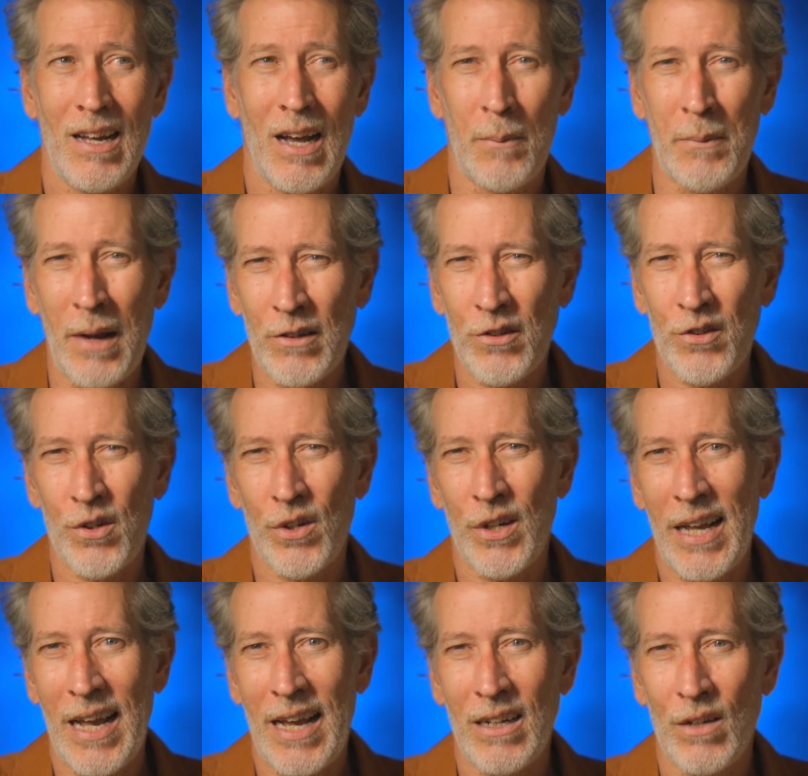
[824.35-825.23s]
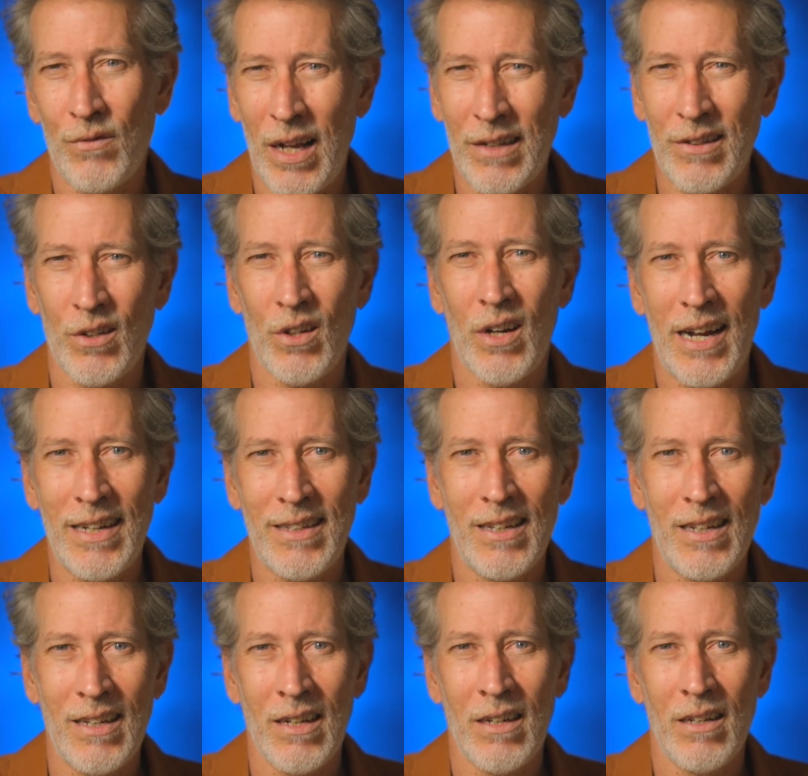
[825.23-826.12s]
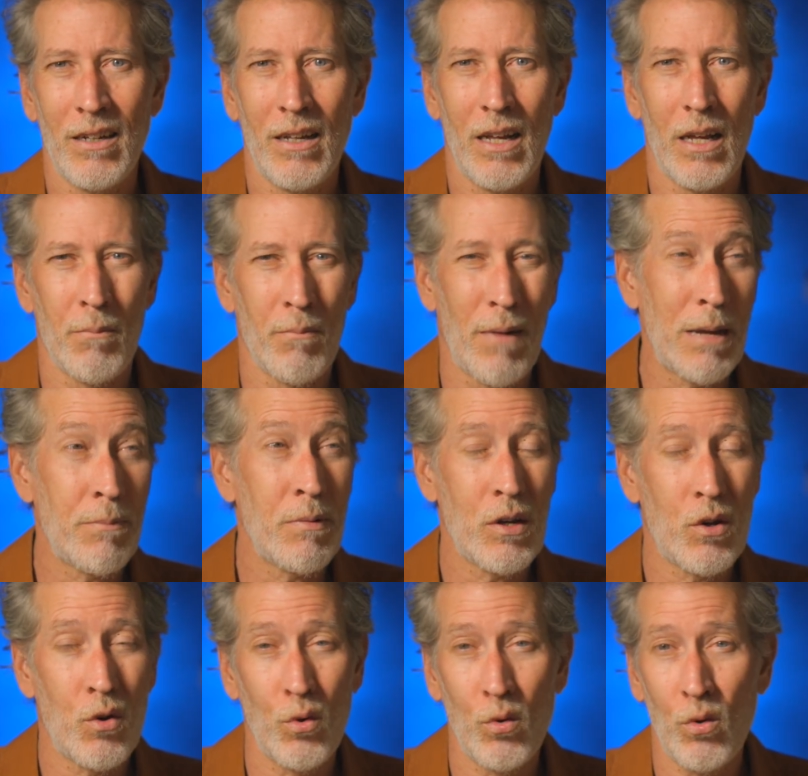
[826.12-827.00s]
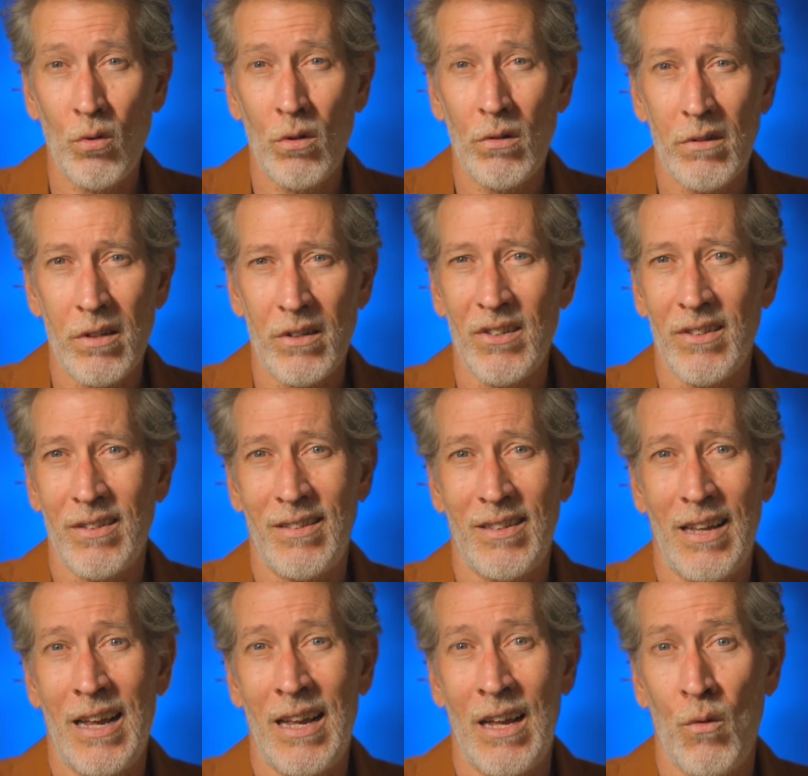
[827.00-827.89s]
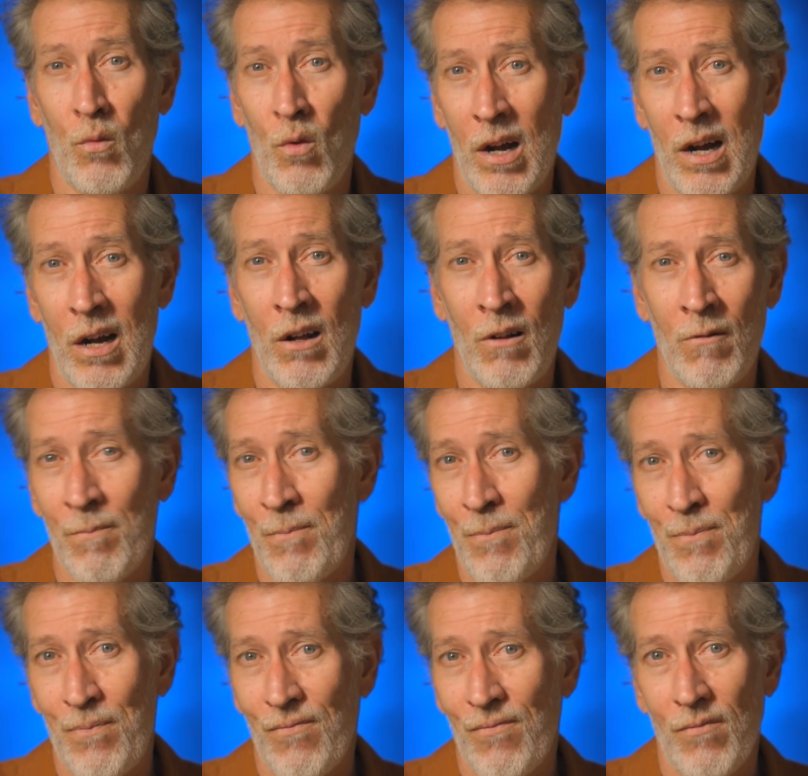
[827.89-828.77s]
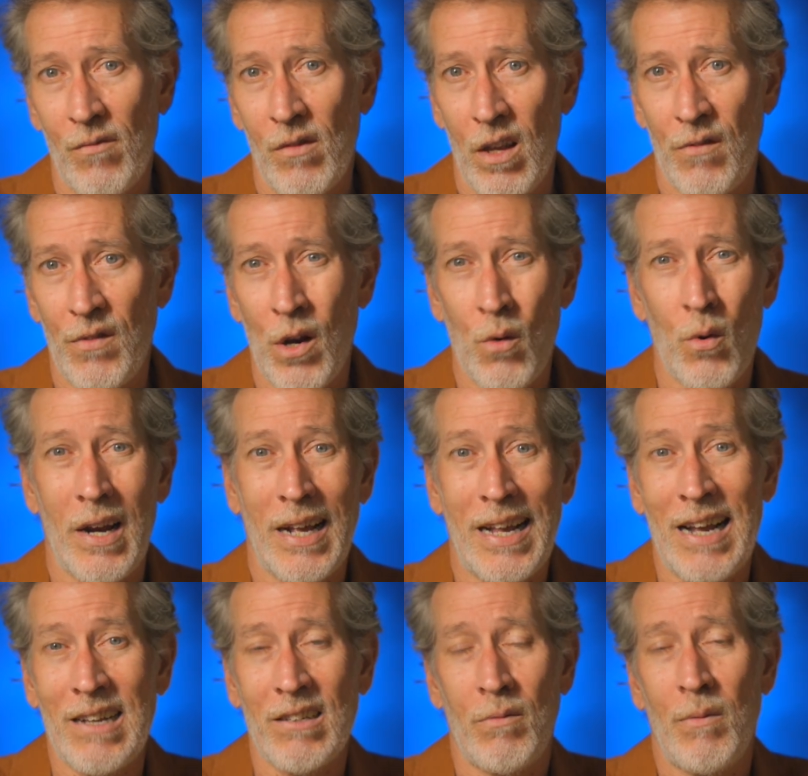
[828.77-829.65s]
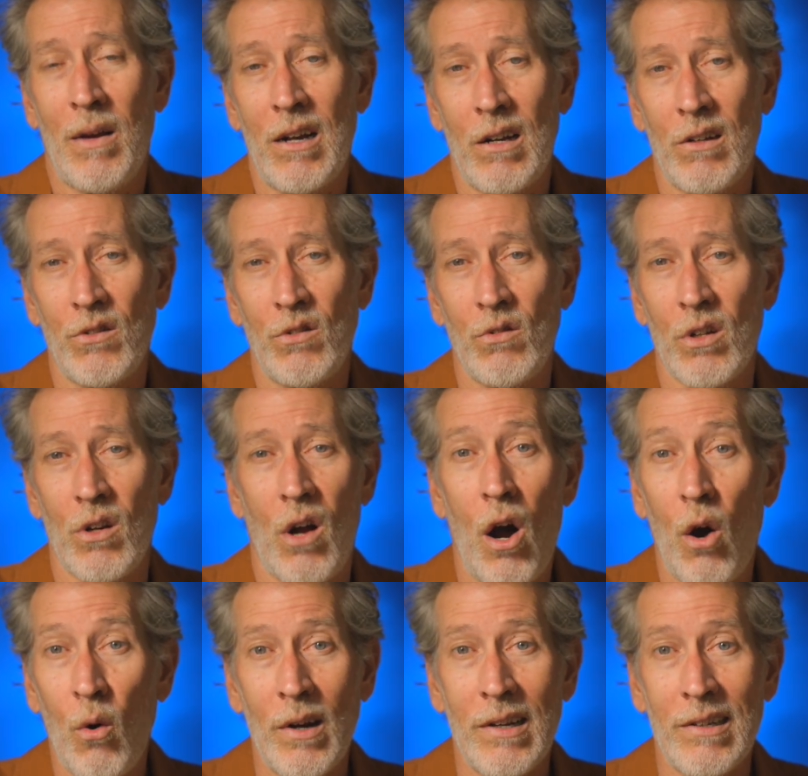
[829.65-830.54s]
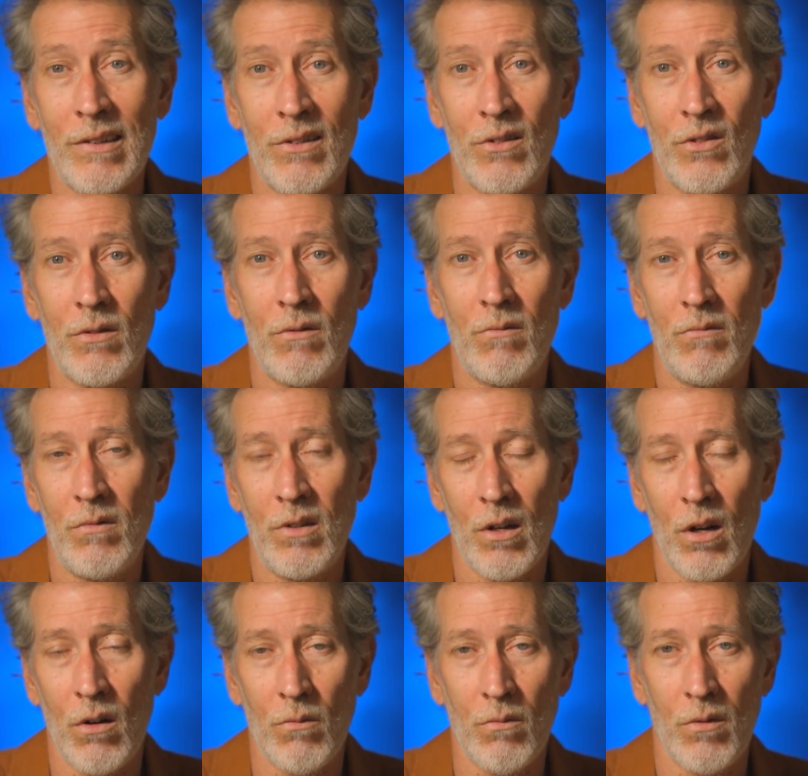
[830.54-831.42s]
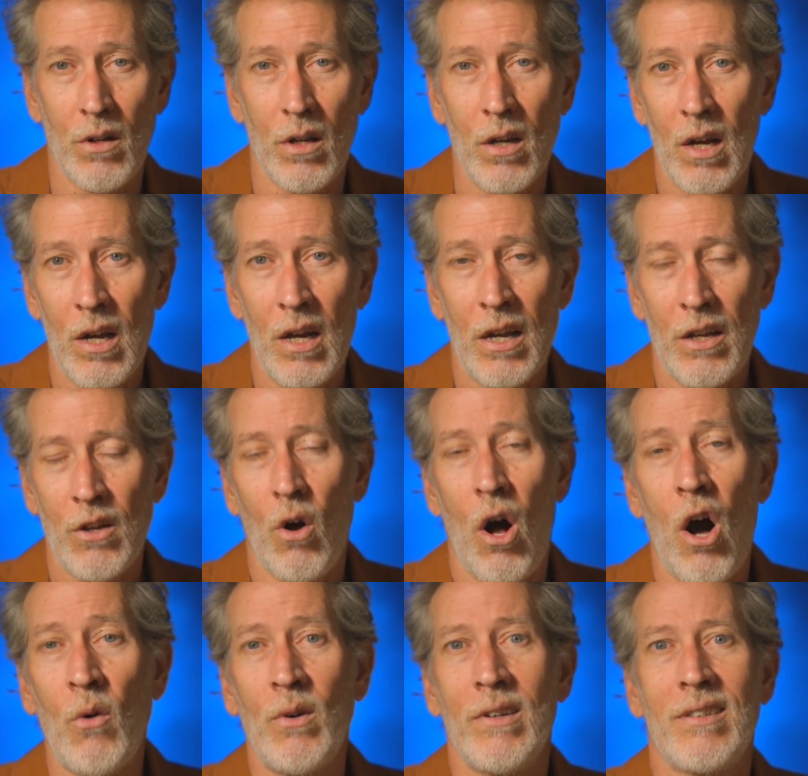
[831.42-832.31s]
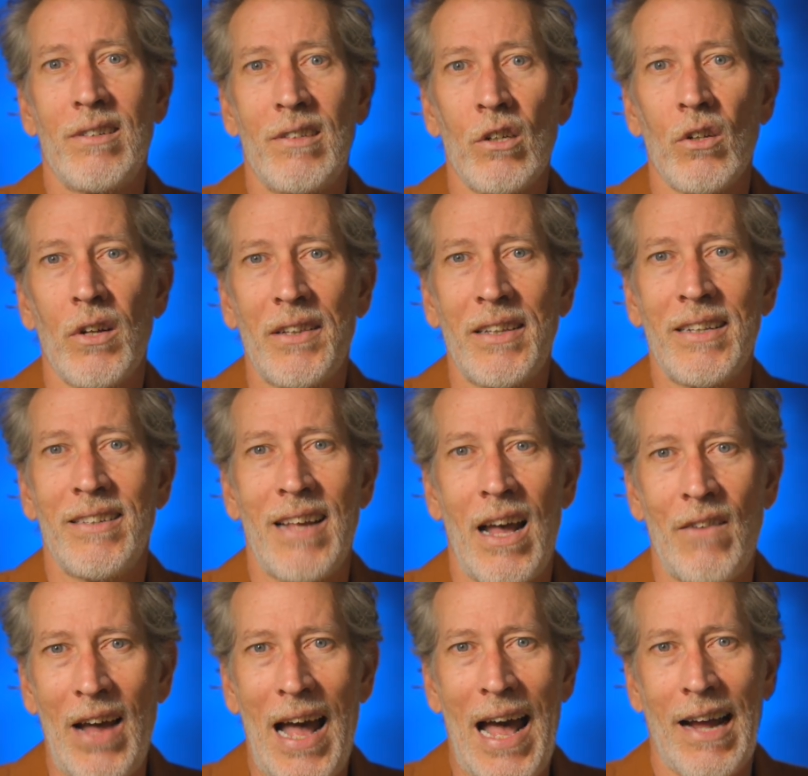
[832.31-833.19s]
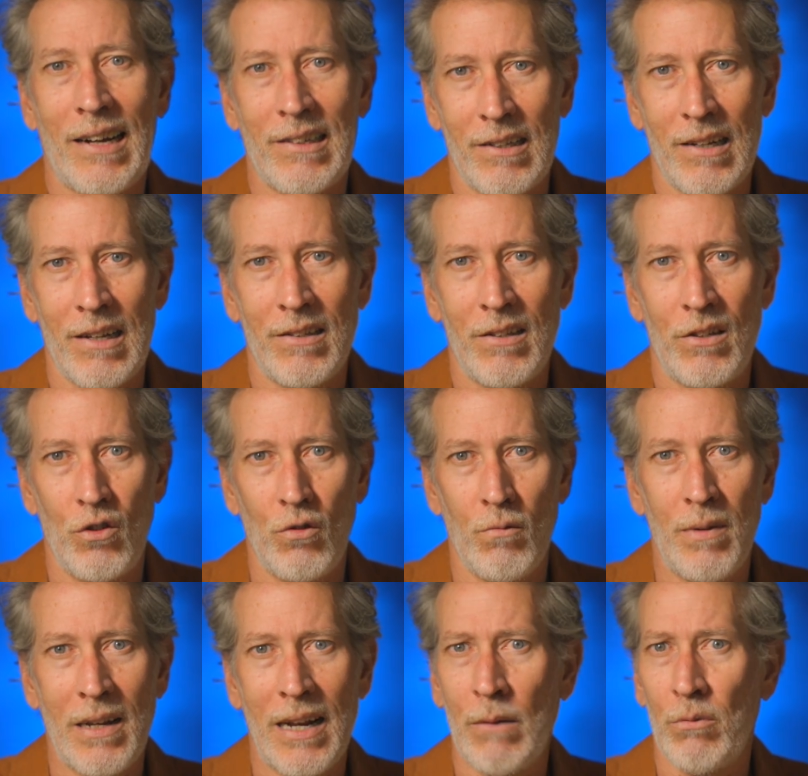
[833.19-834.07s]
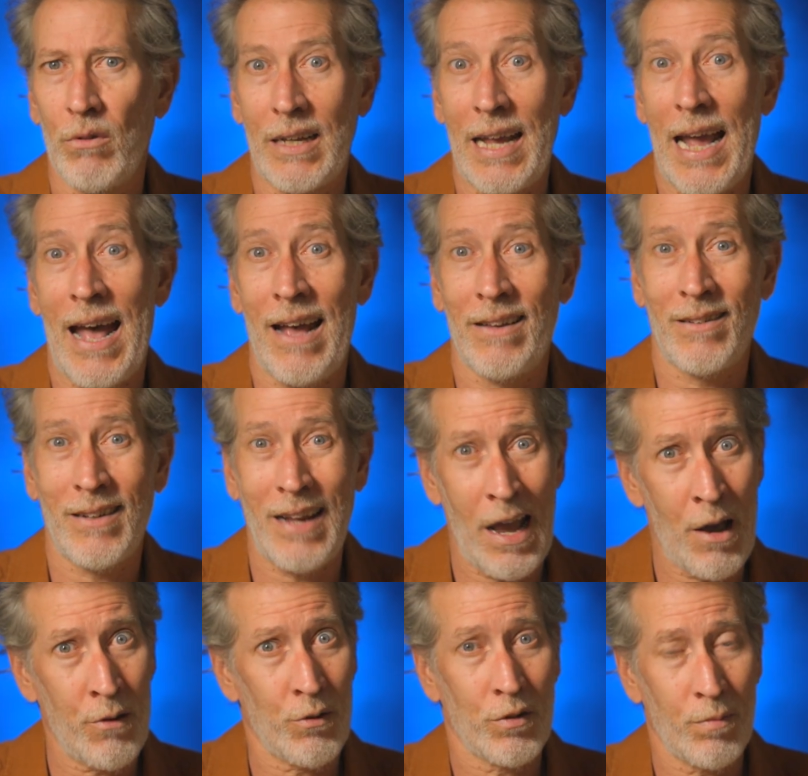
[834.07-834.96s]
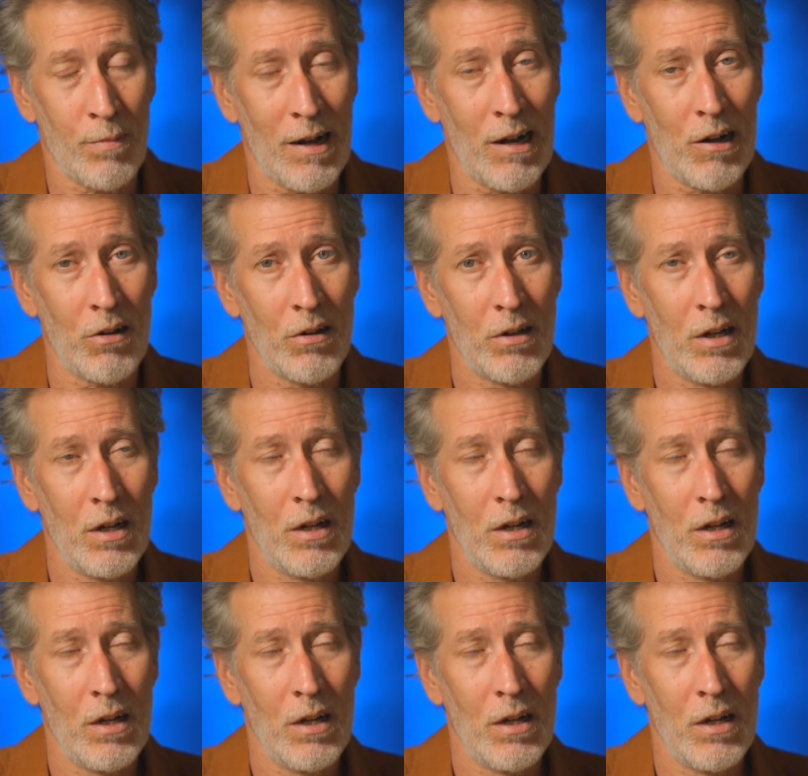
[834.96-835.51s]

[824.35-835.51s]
I'm not sure yet if that's a good idea. It might be cool to just say, well, if you don't want to cast spells, you can always, you'll always still at least have access to being able to cast Counterspell.